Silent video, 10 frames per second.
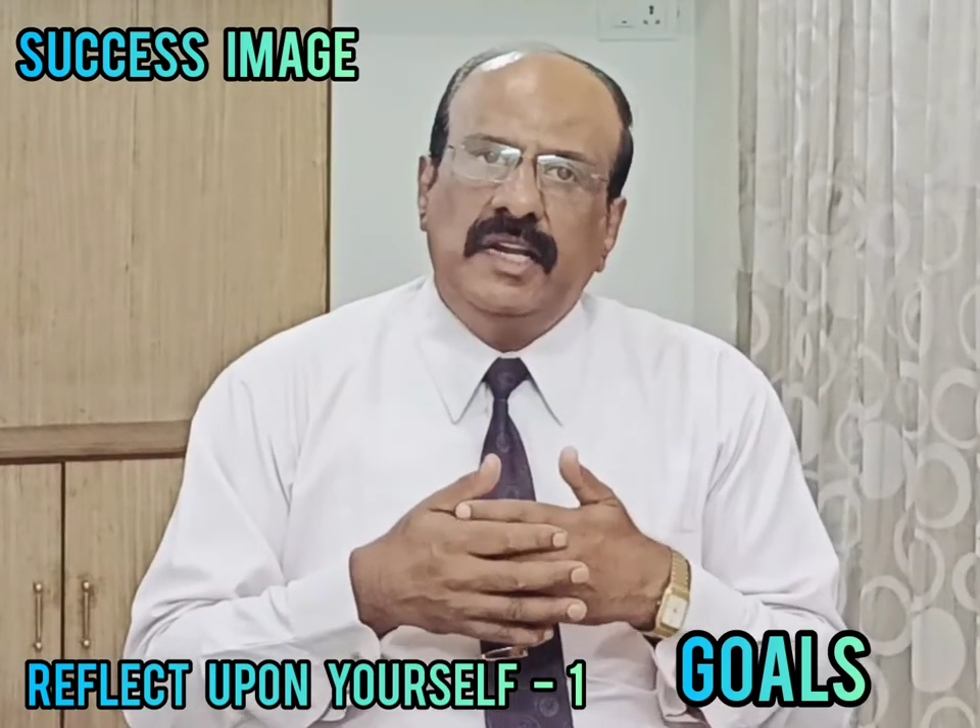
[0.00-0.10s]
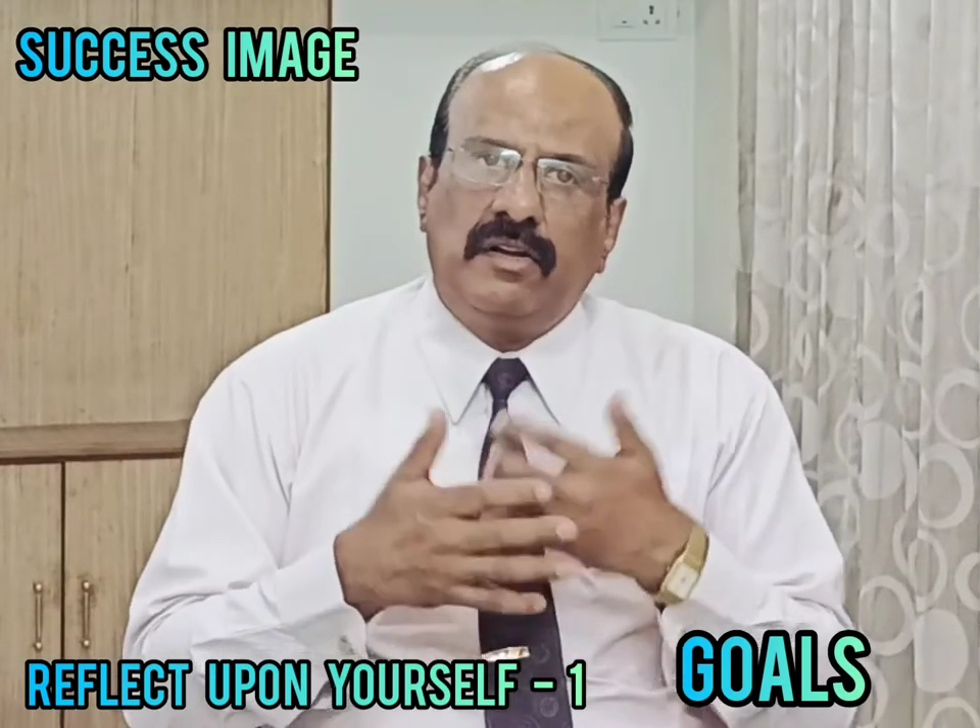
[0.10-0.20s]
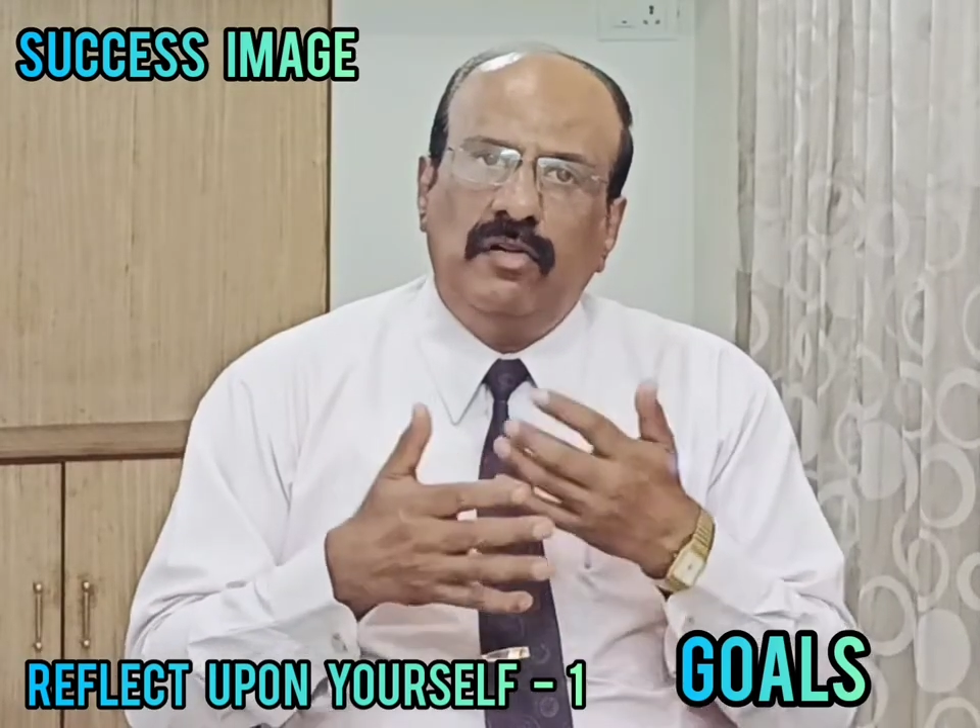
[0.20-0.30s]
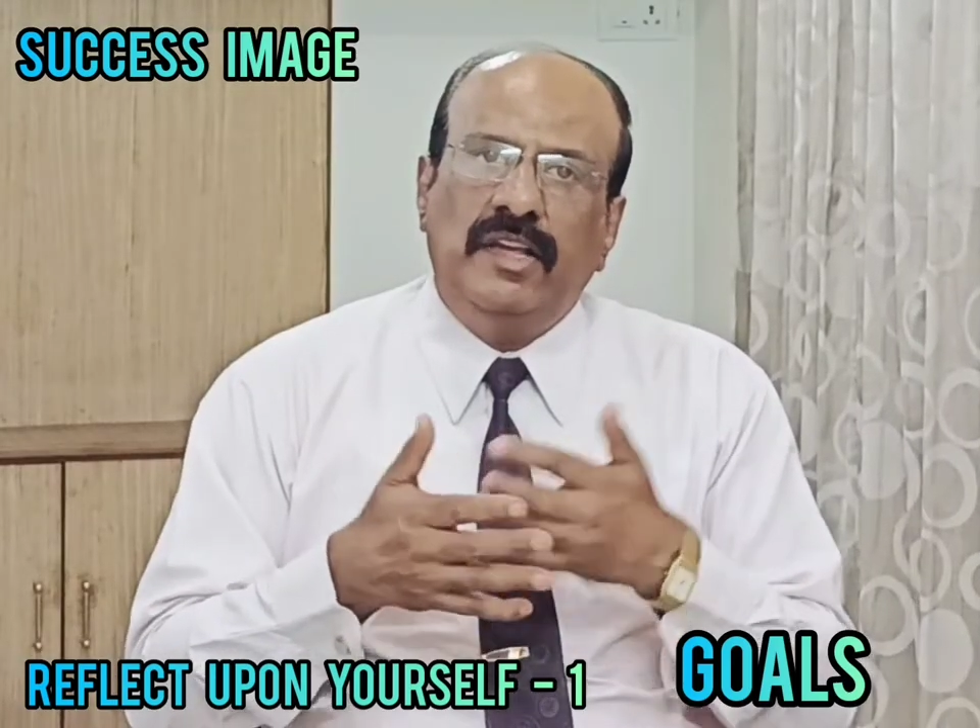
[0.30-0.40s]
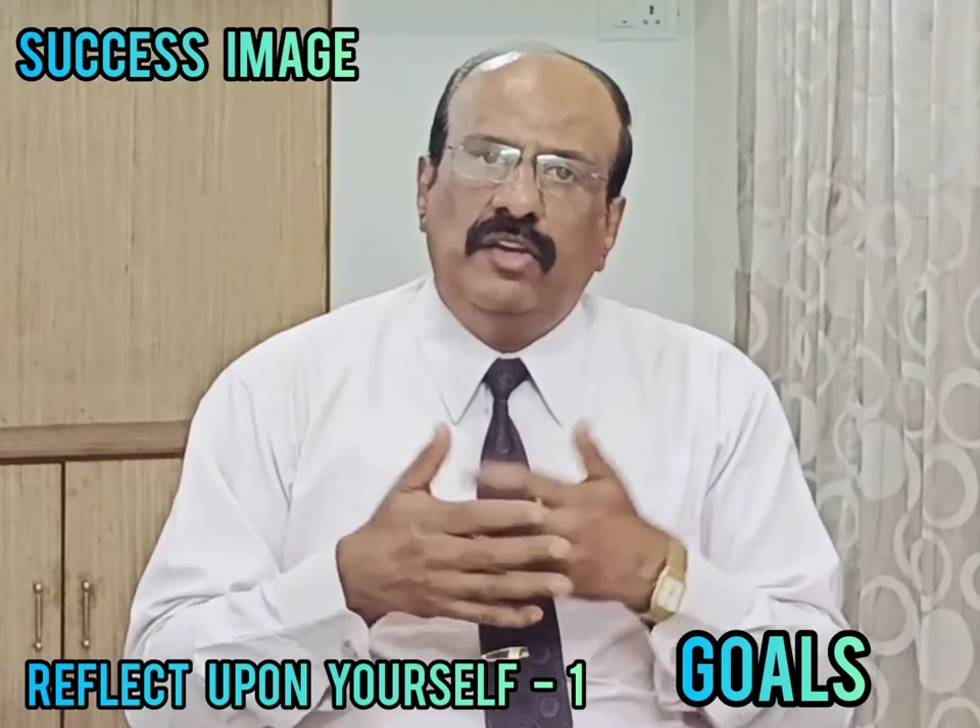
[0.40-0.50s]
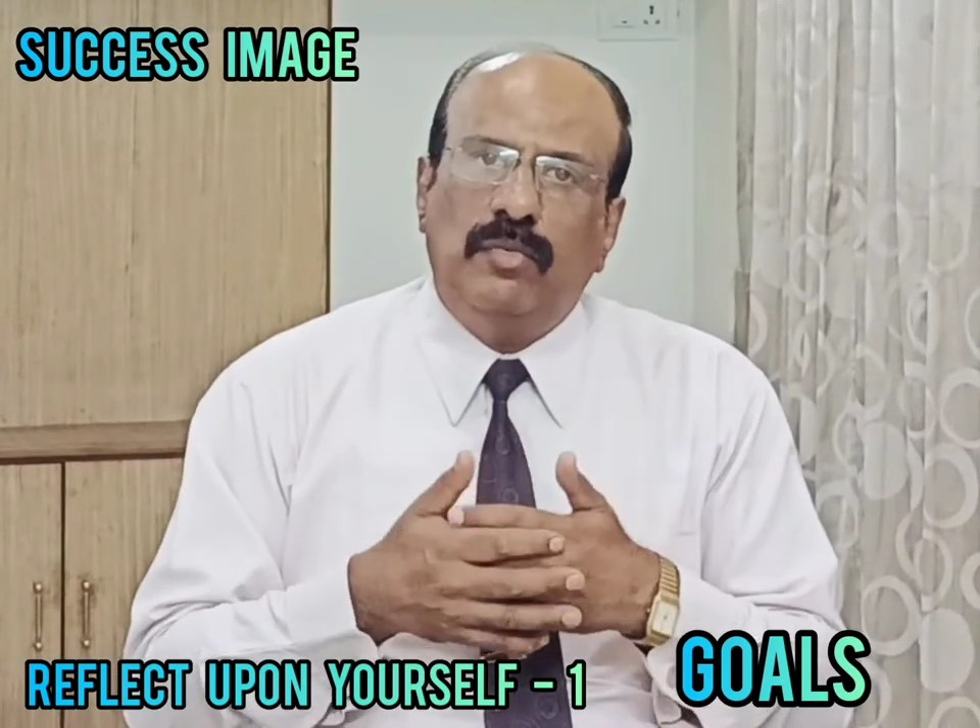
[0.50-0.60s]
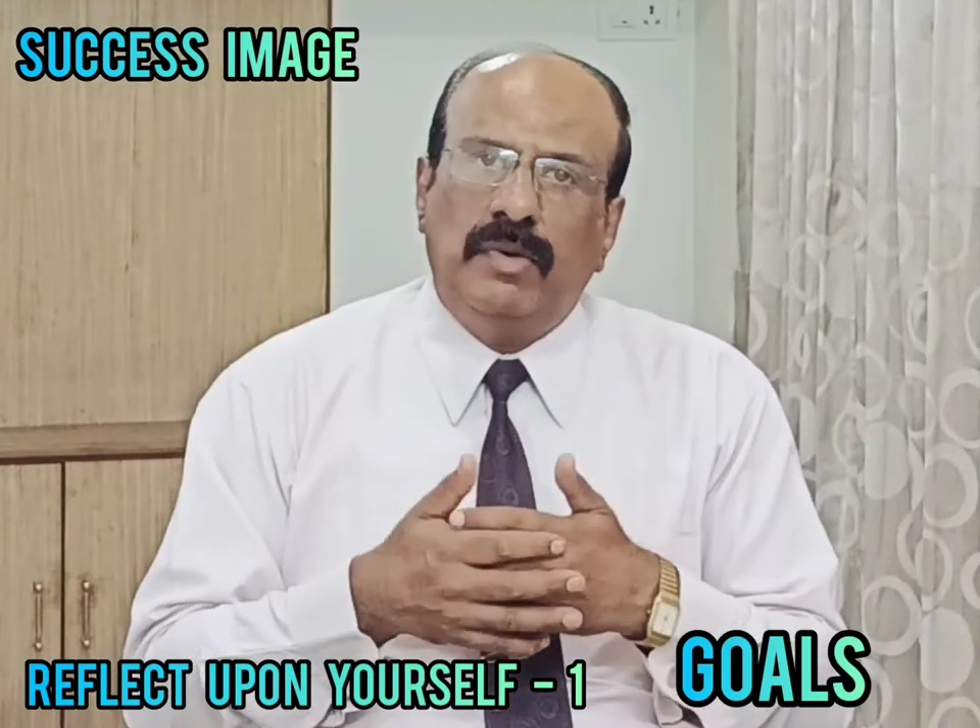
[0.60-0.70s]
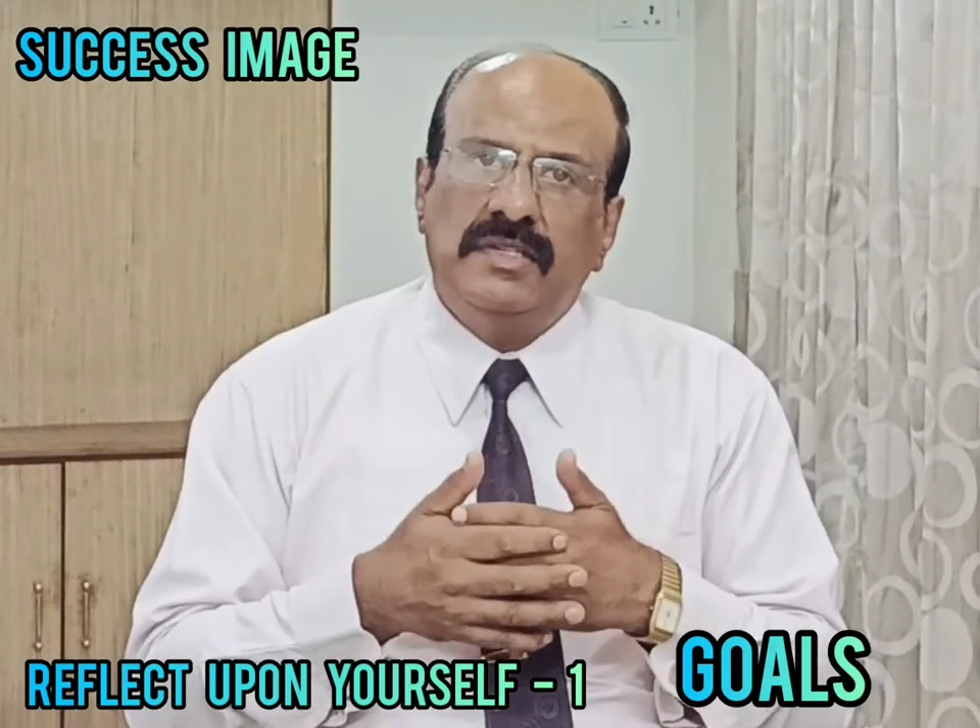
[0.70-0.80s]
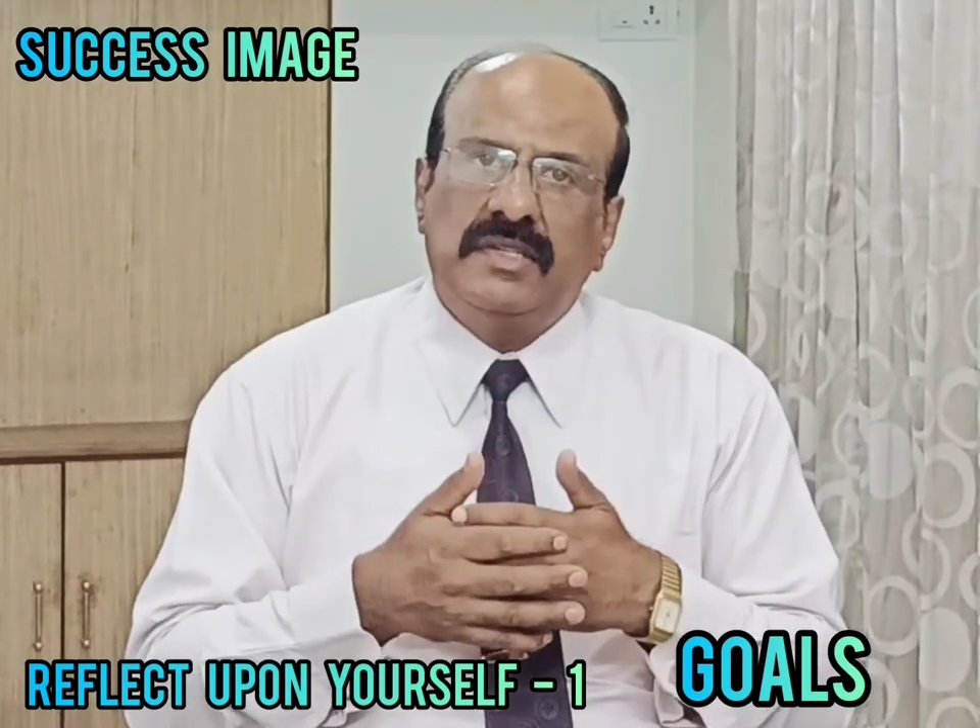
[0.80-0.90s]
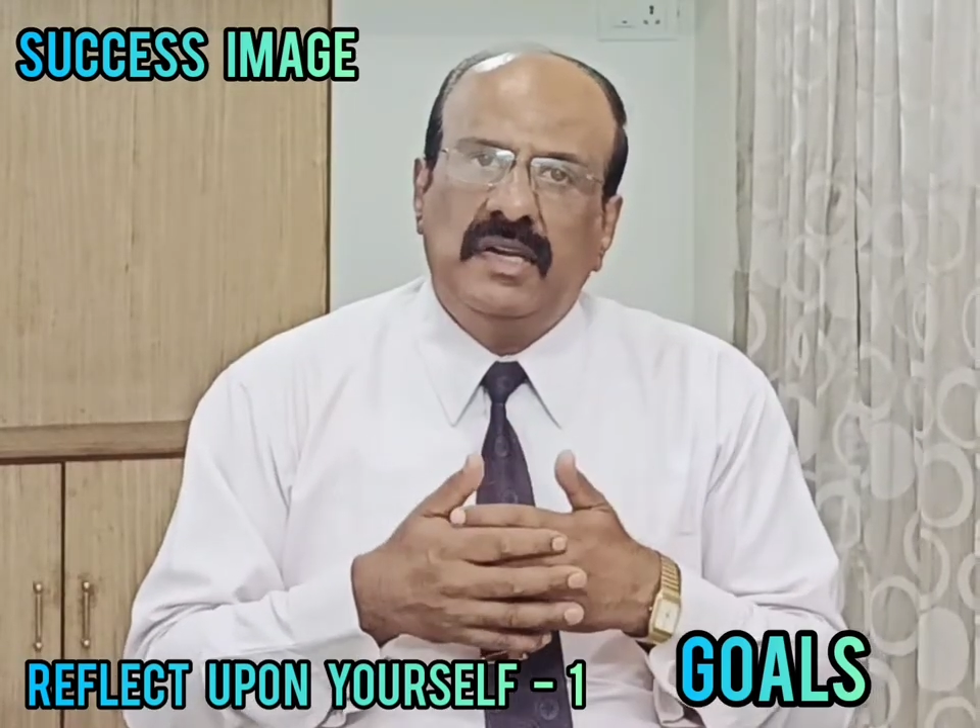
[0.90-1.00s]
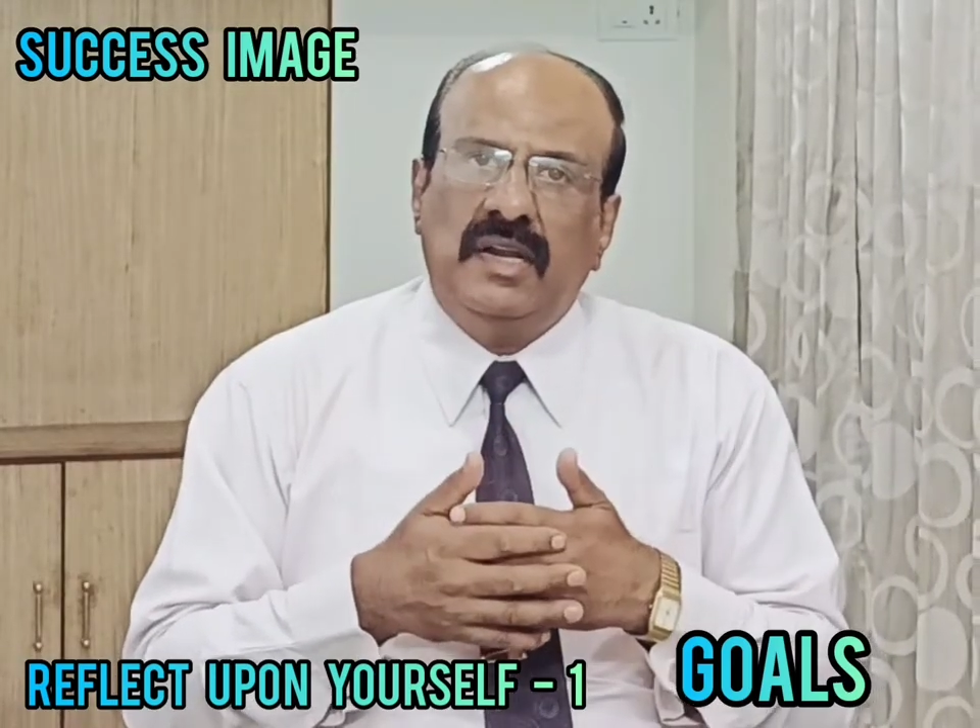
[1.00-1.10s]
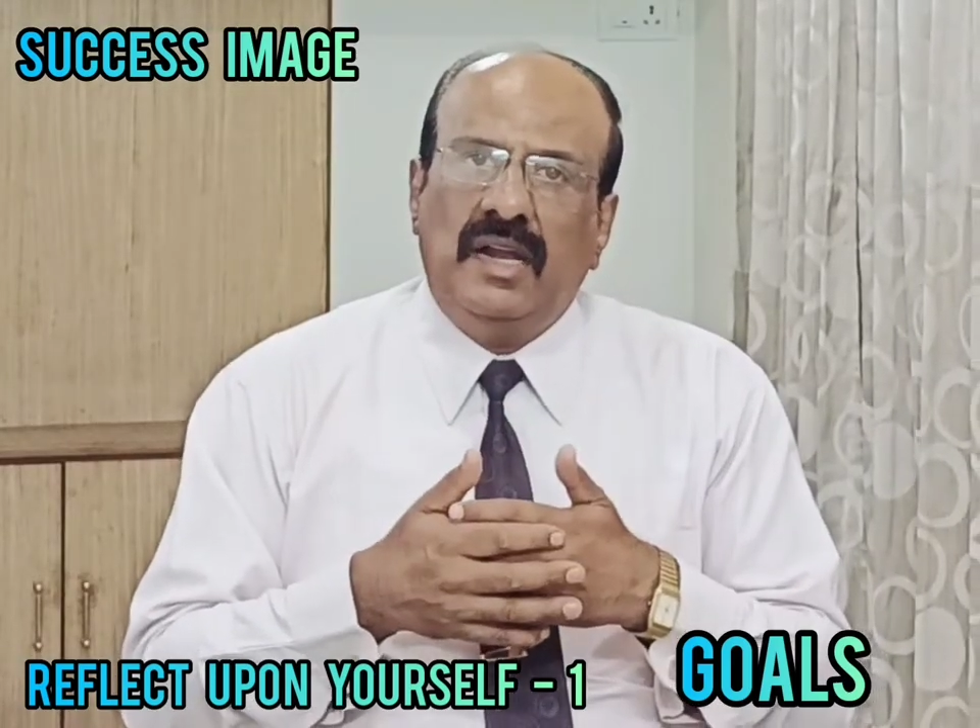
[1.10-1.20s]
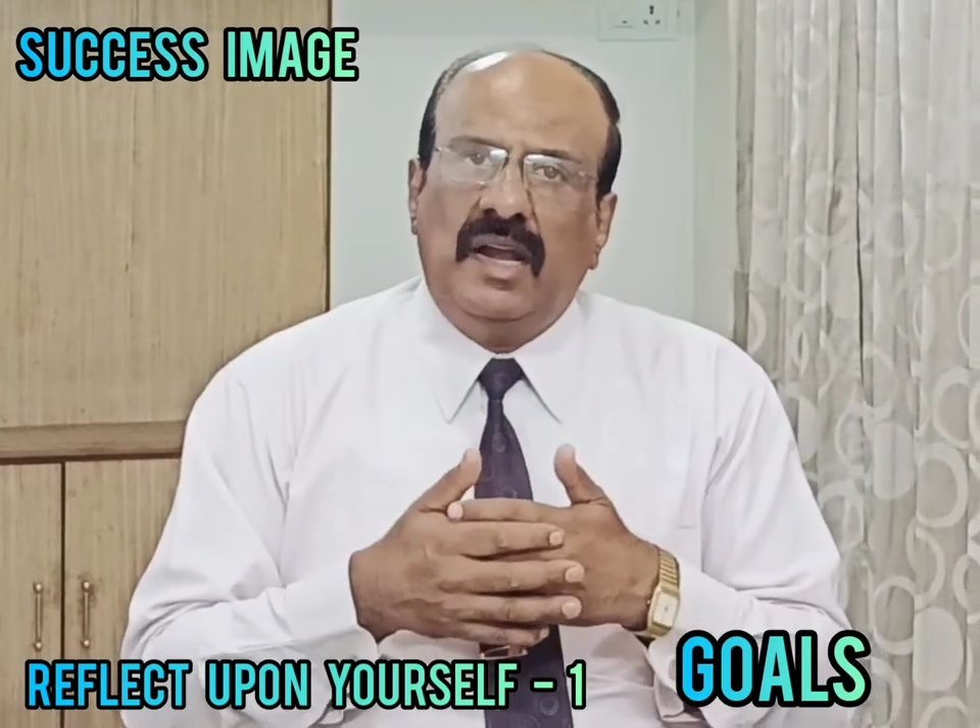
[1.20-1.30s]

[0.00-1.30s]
including humans,